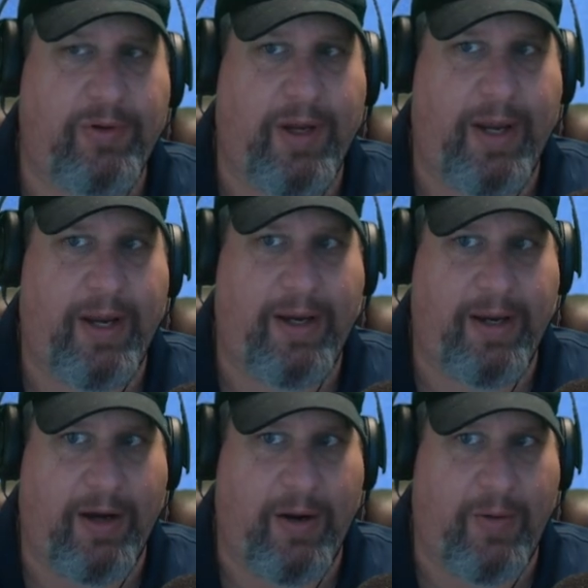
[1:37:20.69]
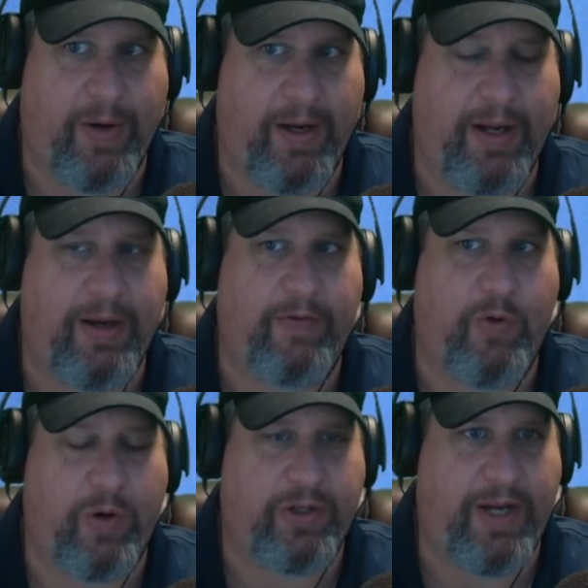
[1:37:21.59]
and then of
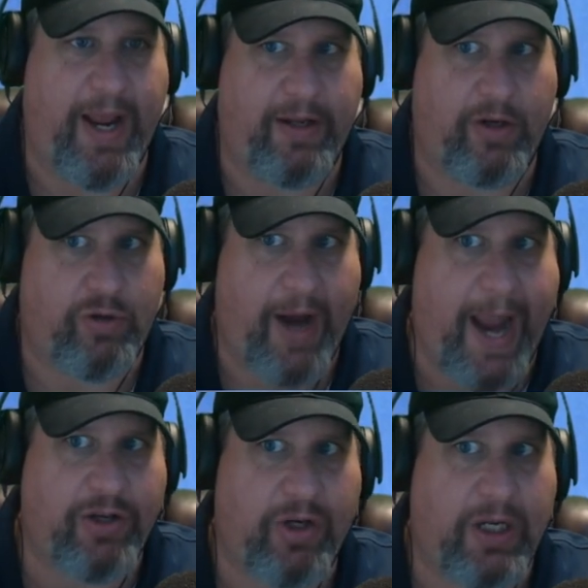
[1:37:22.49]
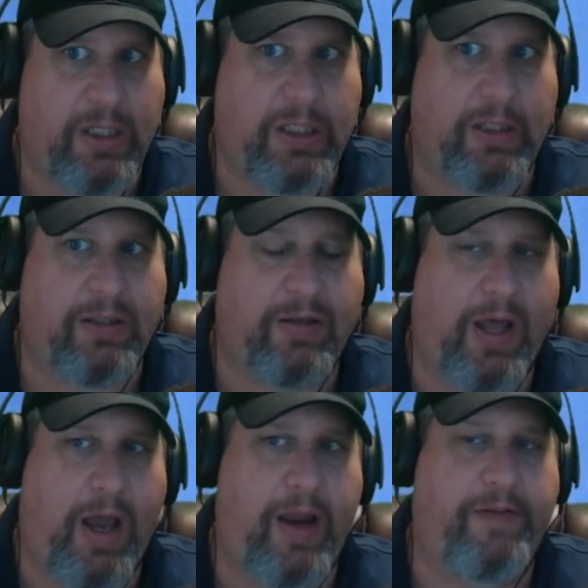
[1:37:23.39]
course he had the tragedies in his
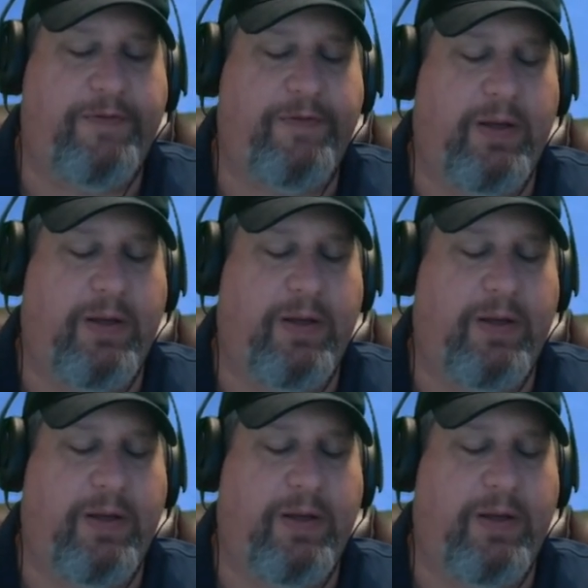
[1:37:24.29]
life